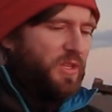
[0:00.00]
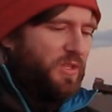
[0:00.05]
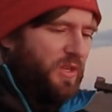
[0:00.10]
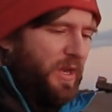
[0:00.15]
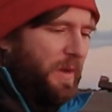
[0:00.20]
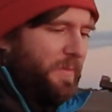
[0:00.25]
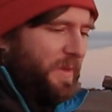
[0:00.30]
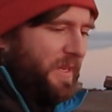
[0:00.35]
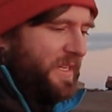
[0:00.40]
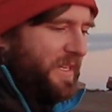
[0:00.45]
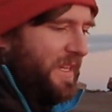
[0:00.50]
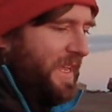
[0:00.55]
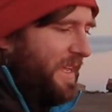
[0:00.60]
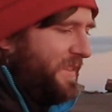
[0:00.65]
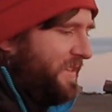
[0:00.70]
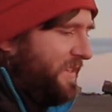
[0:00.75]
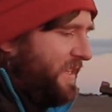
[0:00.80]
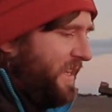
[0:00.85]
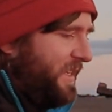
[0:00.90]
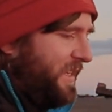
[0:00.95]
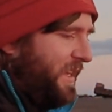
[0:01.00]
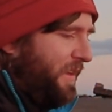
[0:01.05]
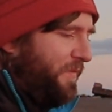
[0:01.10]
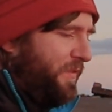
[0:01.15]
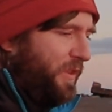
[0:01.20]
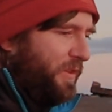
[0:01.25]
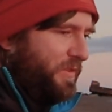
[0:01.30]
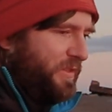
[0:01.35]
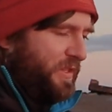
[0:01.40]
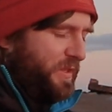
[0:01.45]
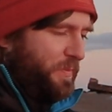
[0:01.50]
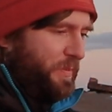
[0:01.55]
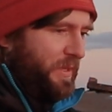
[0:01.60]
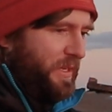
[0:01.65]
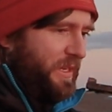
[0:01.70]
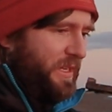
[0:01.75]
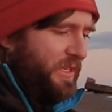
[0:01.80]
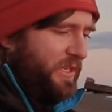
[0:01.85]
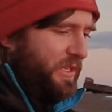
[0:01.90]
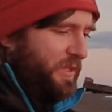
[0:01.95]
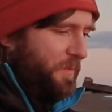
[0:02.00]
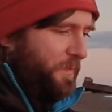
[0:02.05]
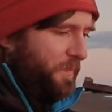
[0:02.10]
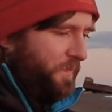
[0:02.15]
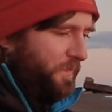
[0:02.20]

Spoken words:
So I'm going to slide this ND filter into place,